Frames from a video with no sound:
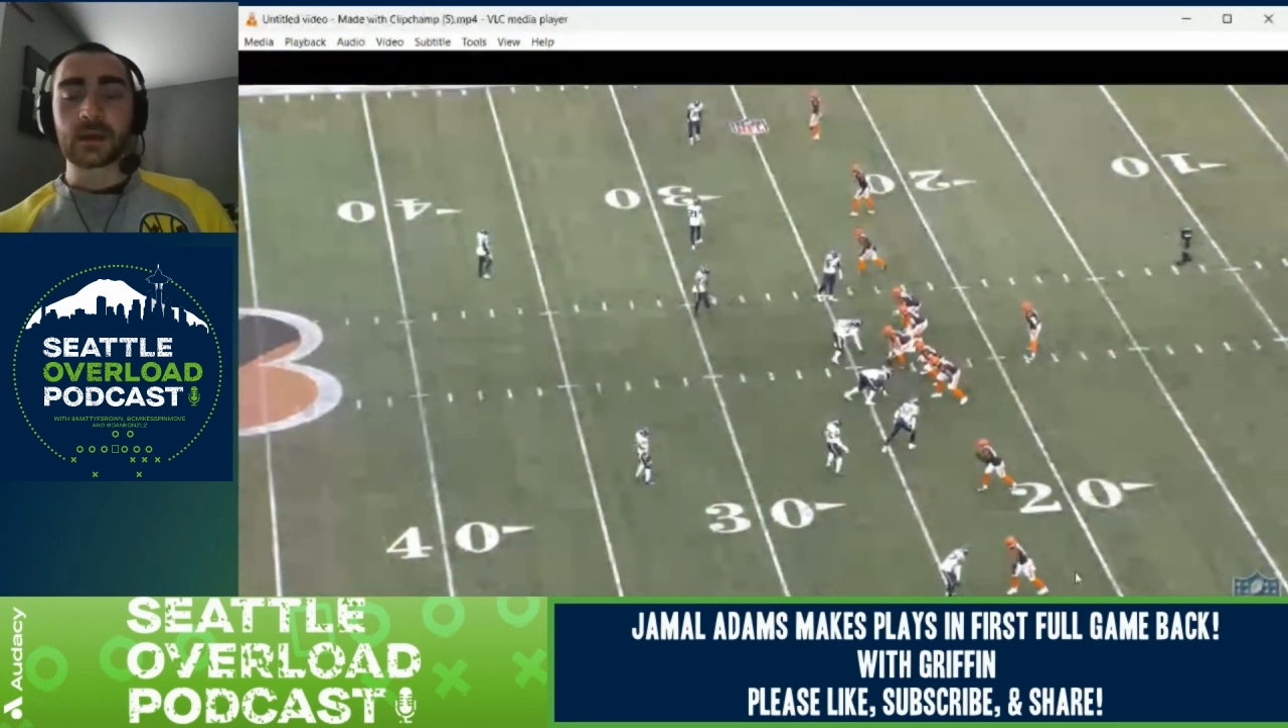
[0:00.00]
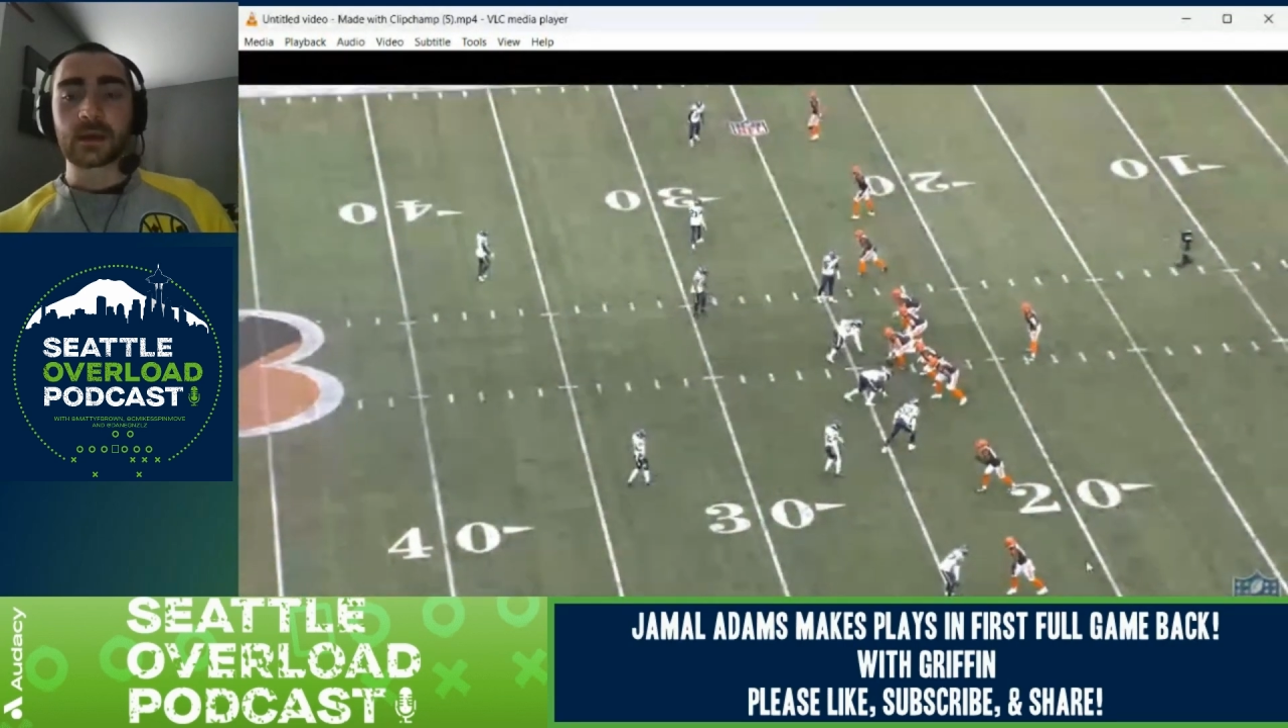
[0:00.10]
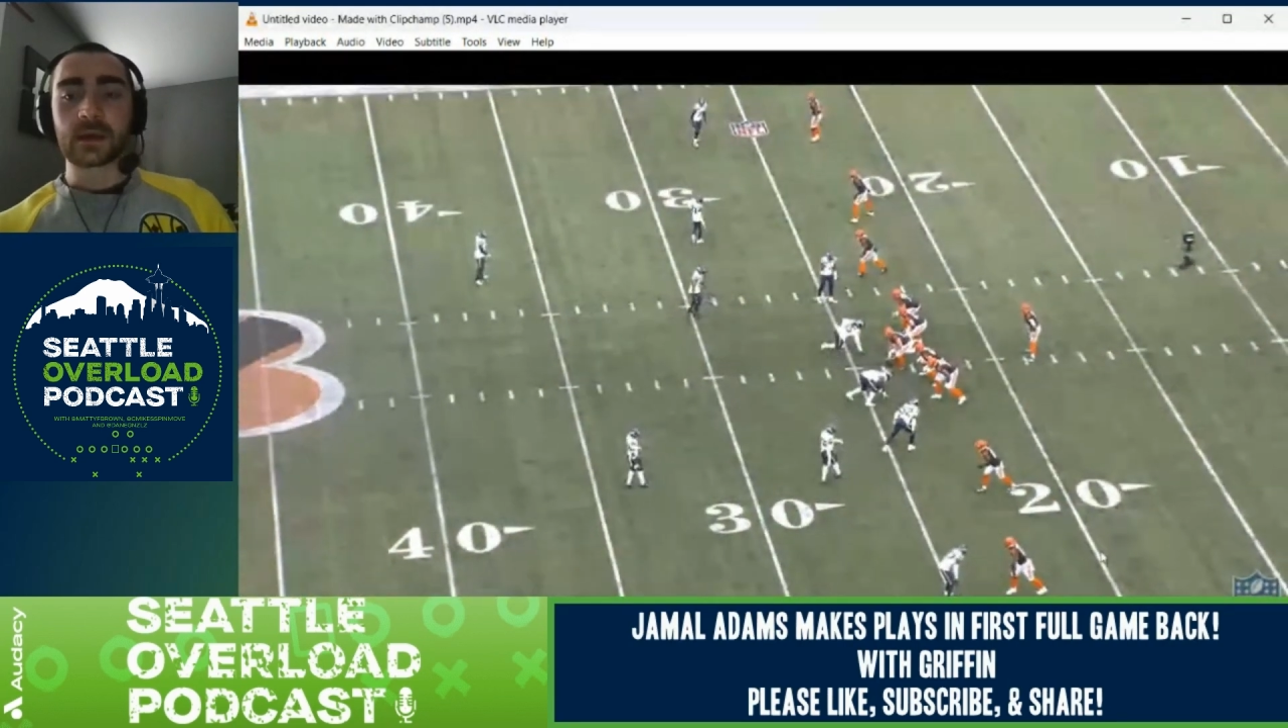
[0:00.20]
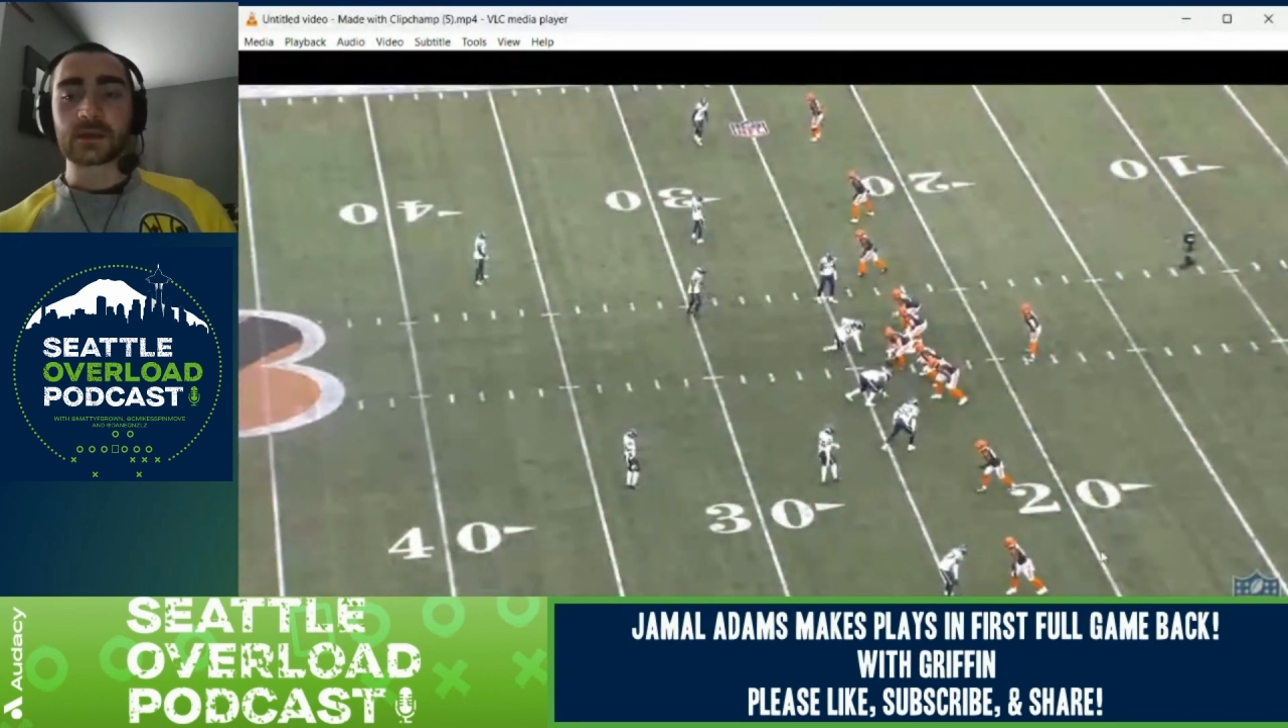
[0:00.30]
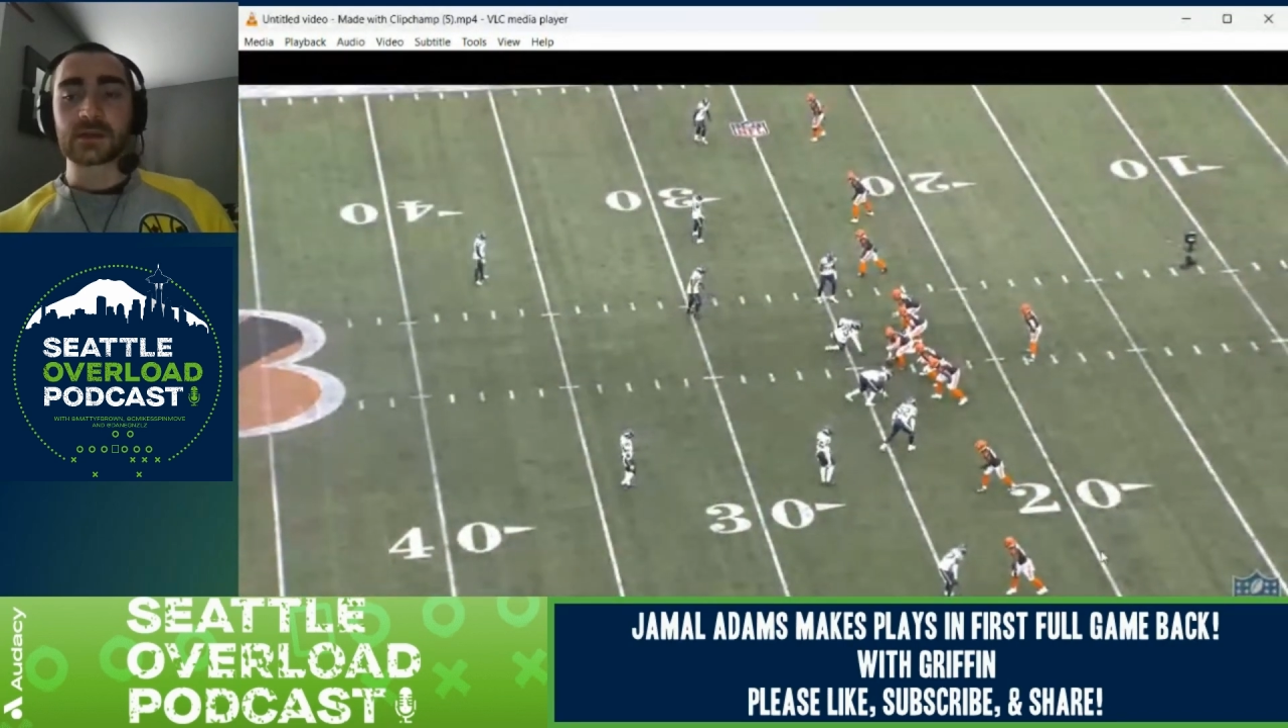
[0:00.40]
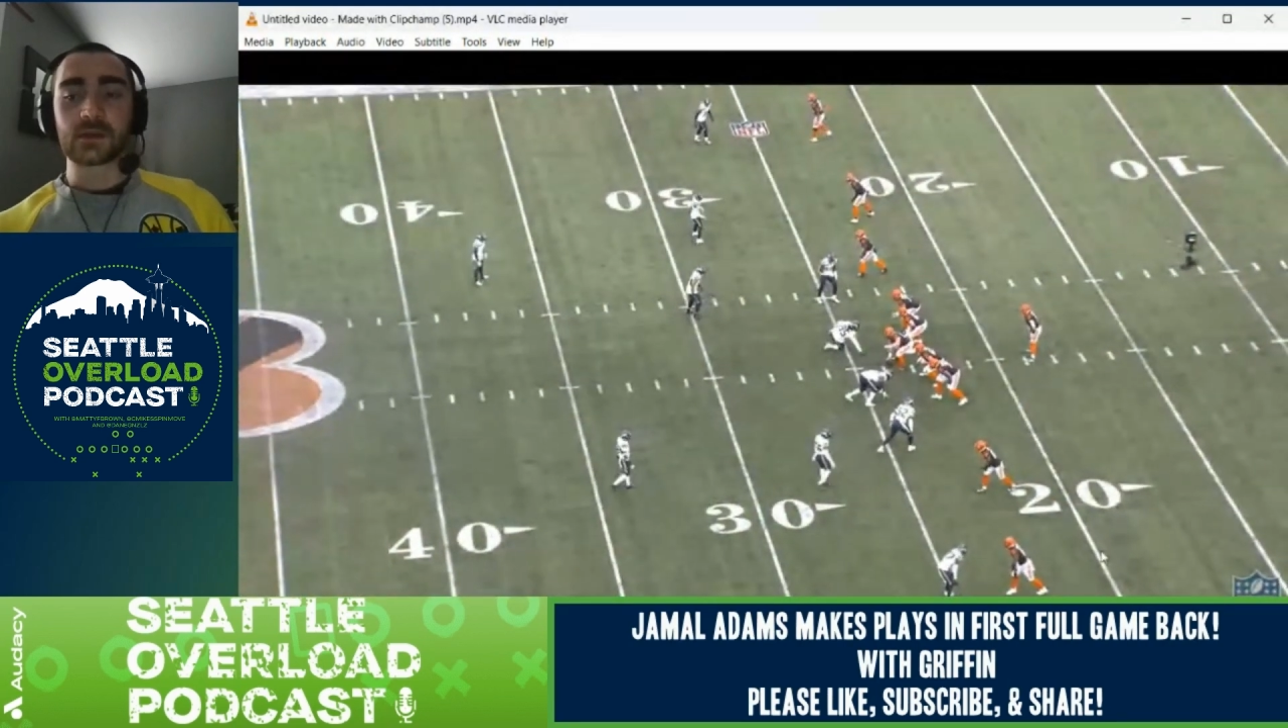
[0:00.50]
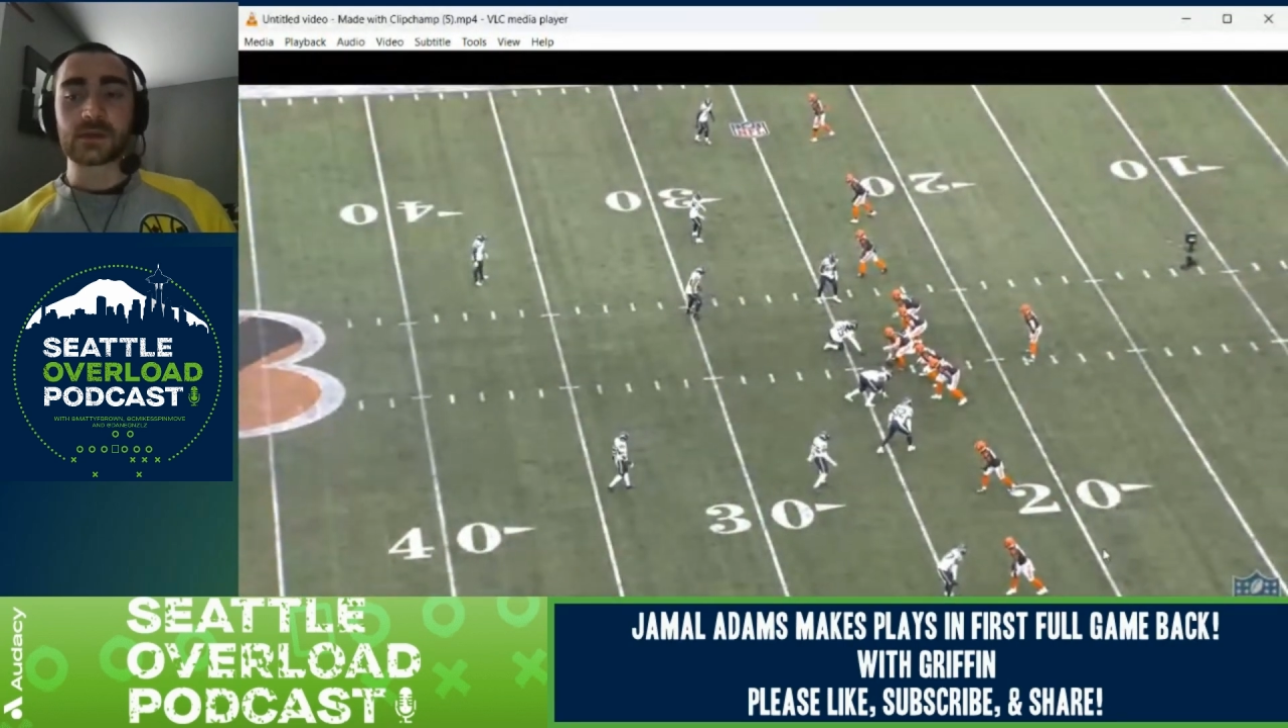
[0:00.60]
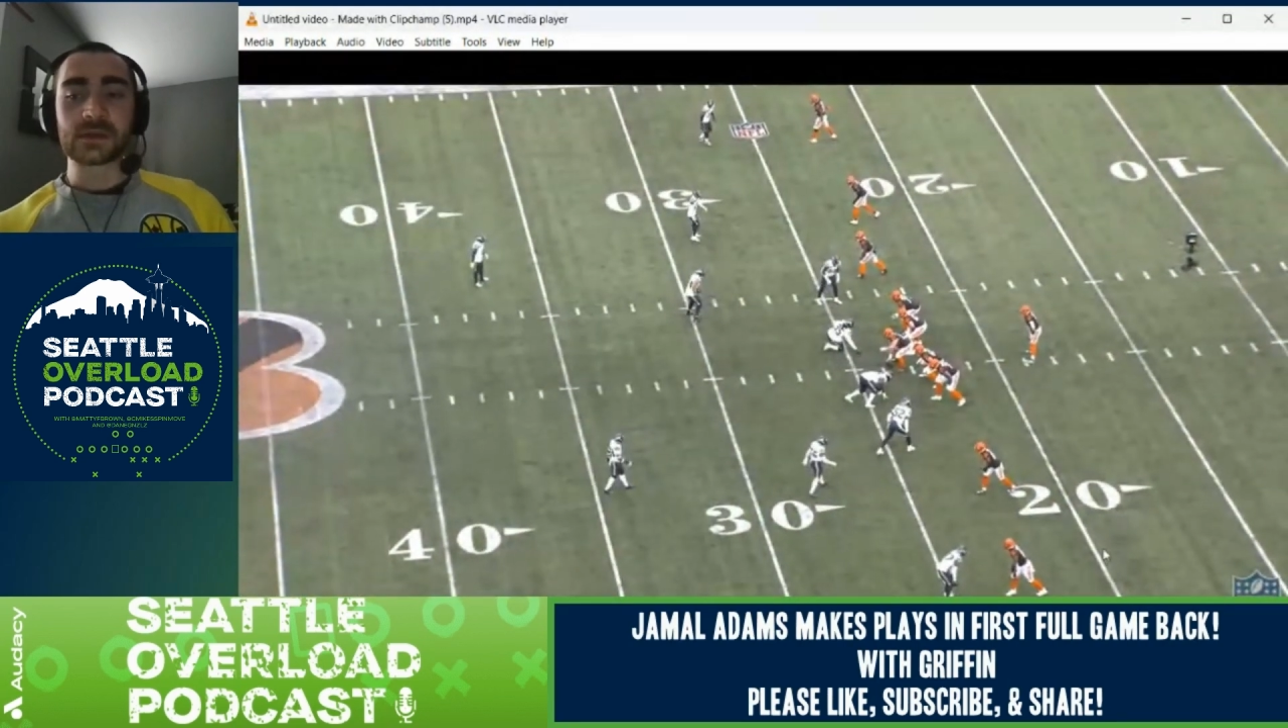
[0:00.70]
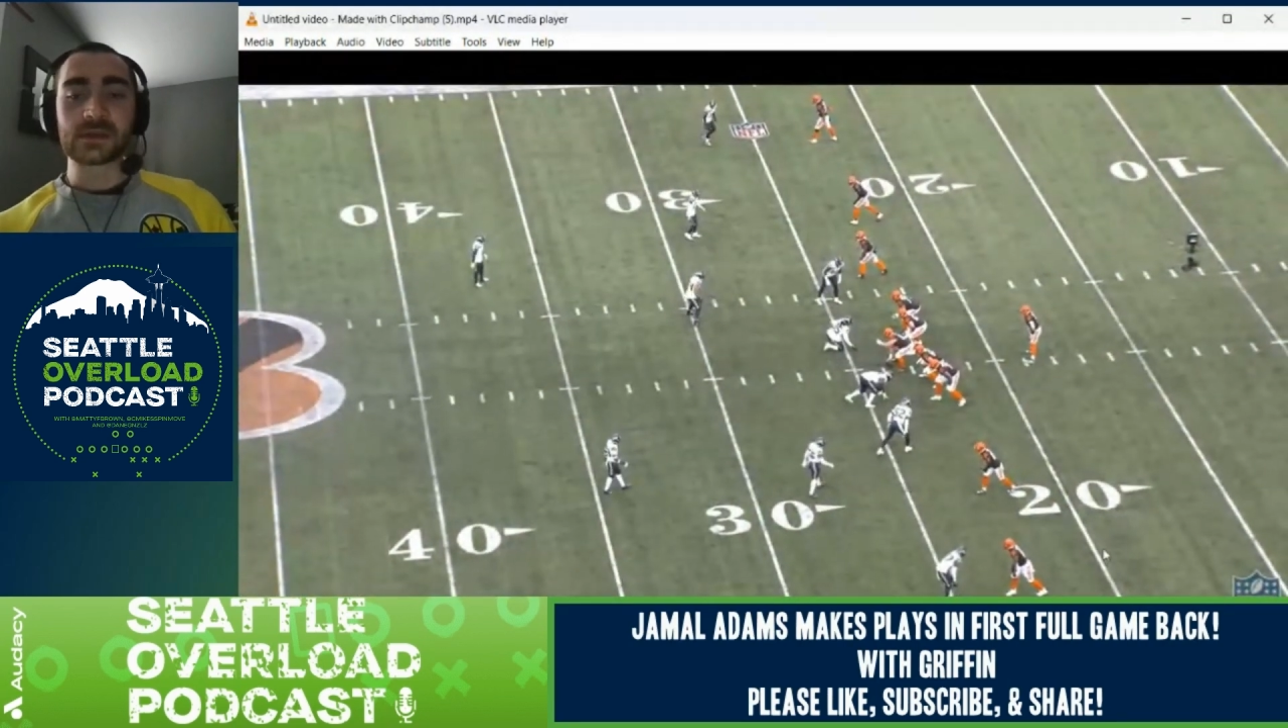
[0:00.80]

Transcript: Kinda showing the